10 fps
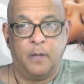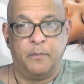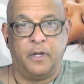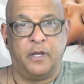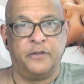
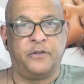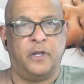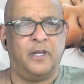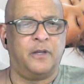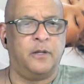because
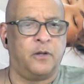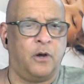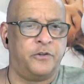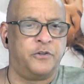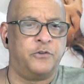it
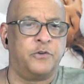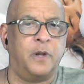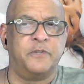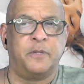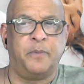causes your
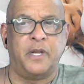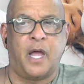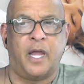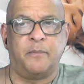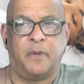dreams to be
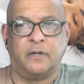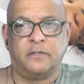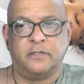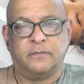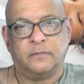nightmares.